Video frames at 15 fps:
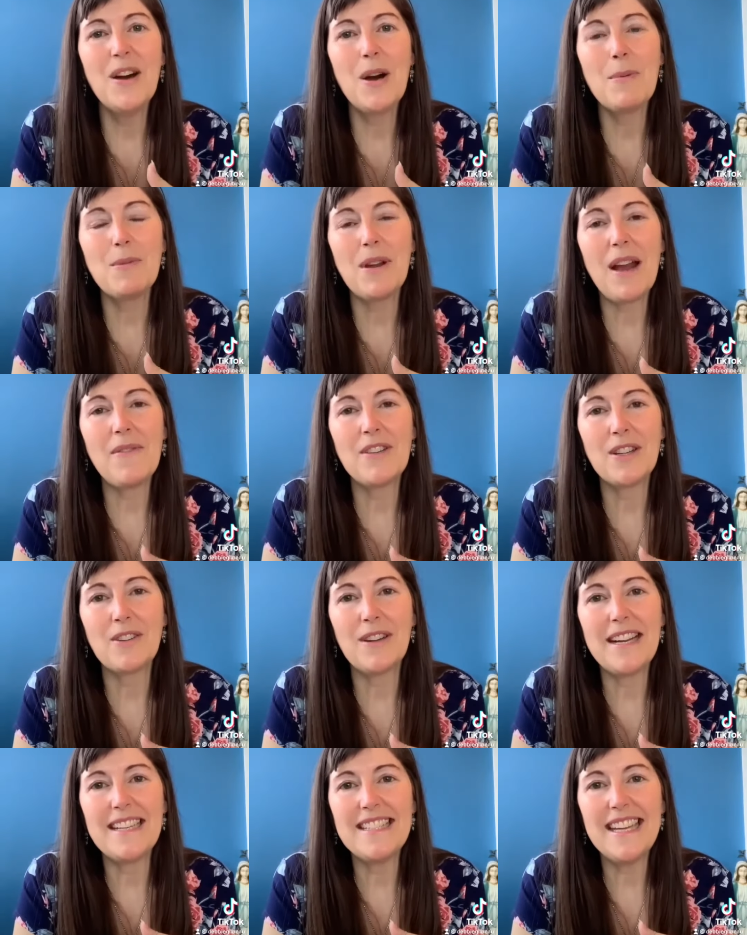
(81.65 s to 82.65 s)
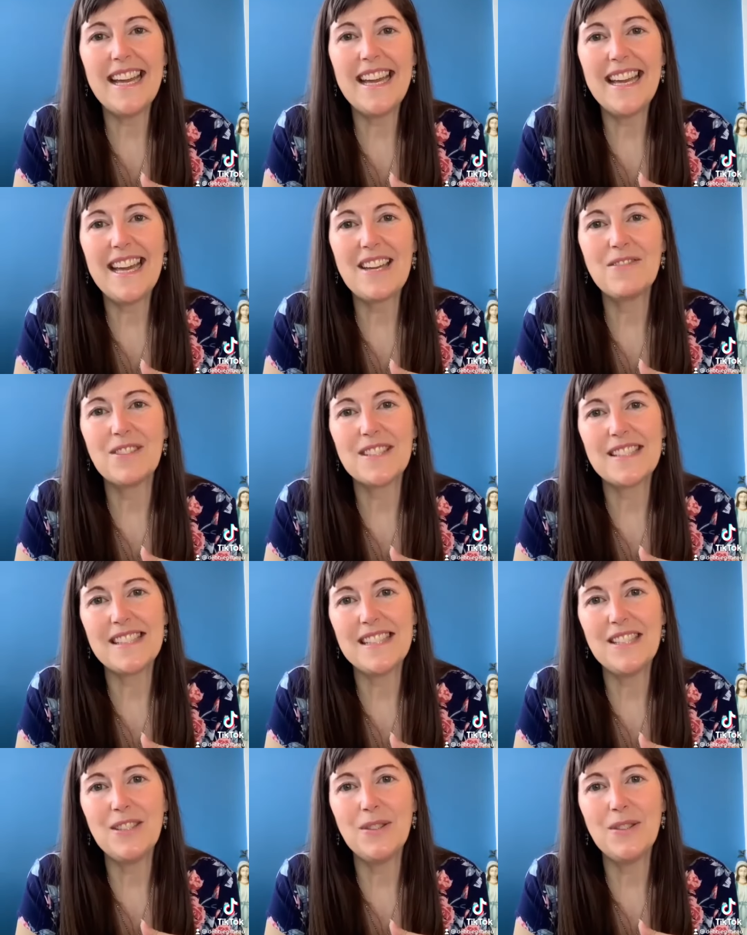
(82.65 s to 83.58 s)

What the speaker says: Hope you're having a great day and we'll see